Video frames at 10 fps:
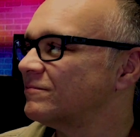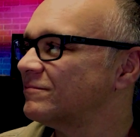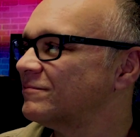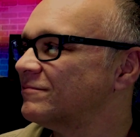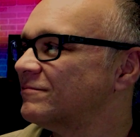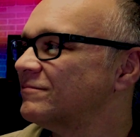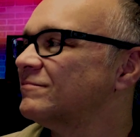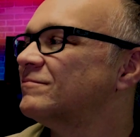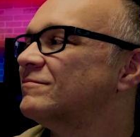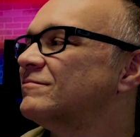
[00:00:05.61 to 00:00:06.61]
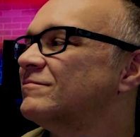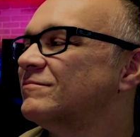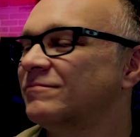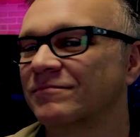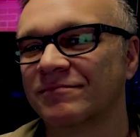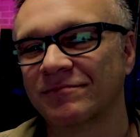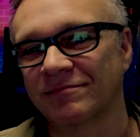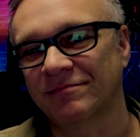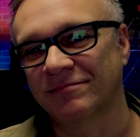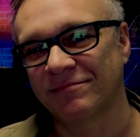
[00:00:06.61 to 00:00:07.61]

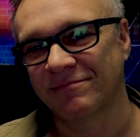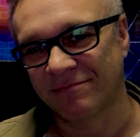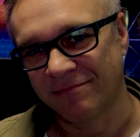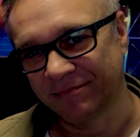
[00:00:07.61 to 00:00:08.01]
(silent)